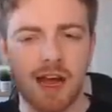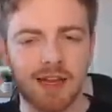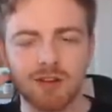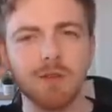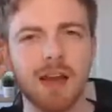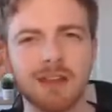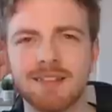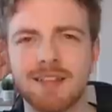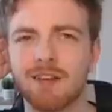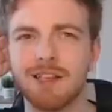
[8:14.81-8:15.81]
I don't
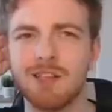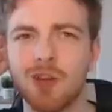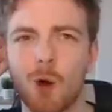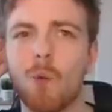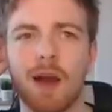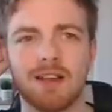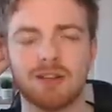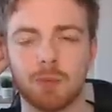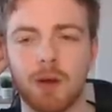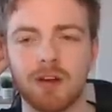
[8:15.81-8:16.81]
necessarily know why
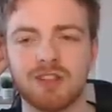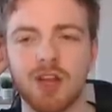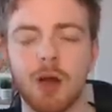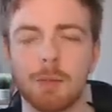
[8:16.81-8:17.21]
this works,